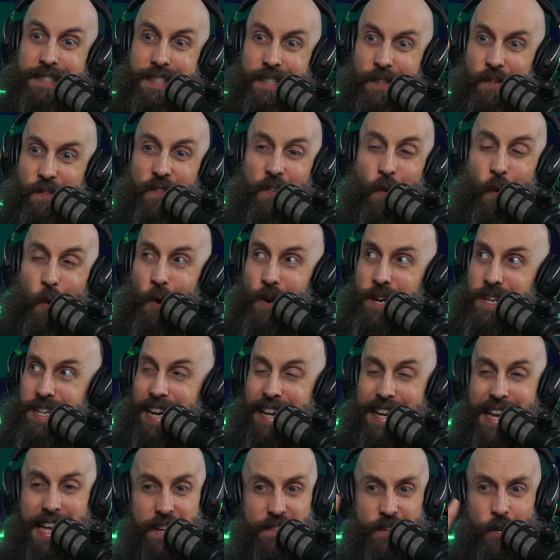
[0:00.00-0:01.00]
I
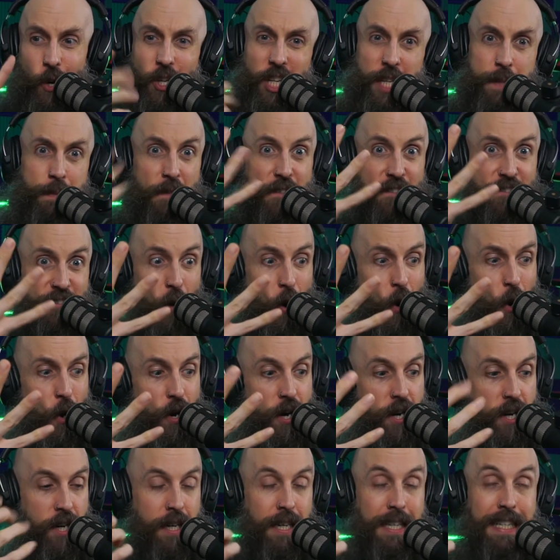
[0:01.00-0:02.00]
can't even hold up a
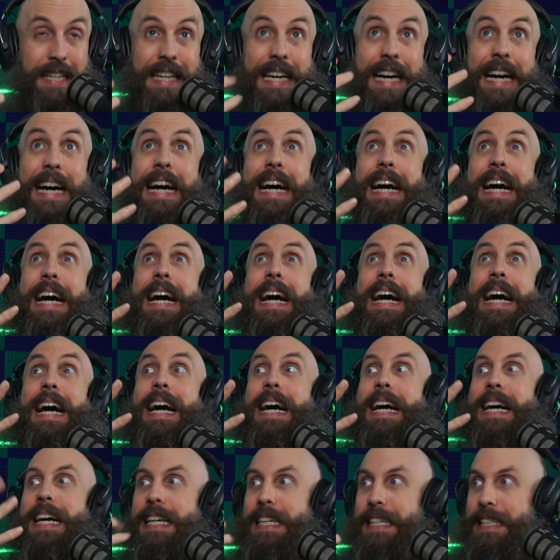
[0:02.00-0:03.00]
4.
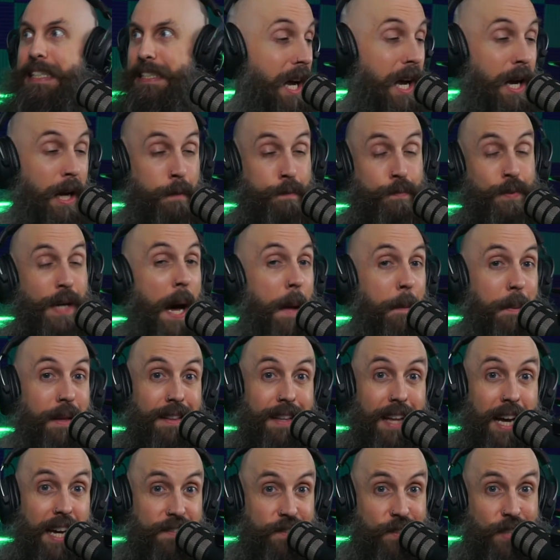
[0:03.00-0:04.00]
I'm probably
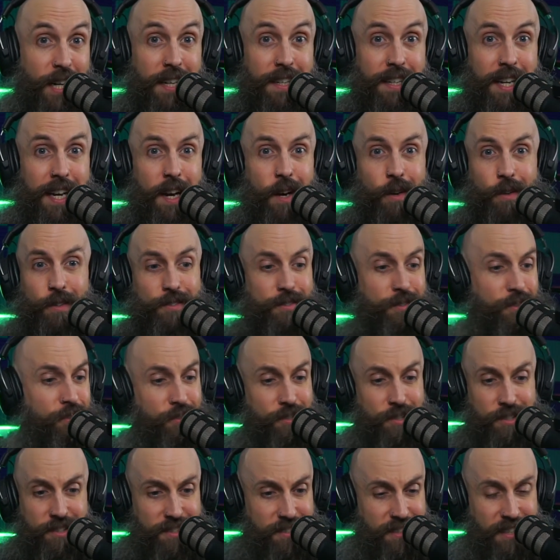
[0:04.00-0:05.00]
live right now. So
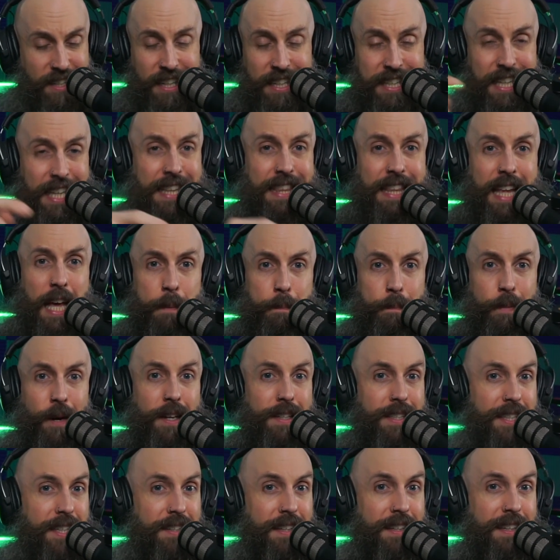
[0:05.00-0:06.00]
just click that
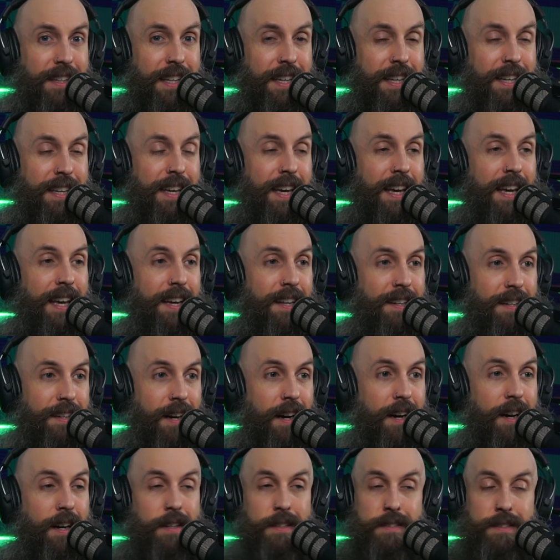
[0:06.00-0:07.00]
button in the link, and
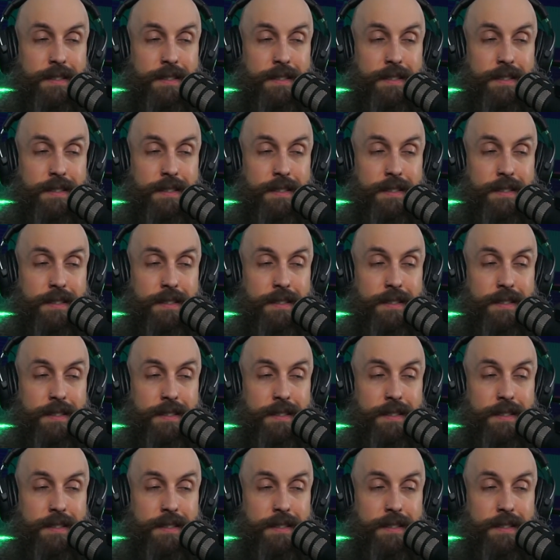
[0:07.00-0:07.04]
I'll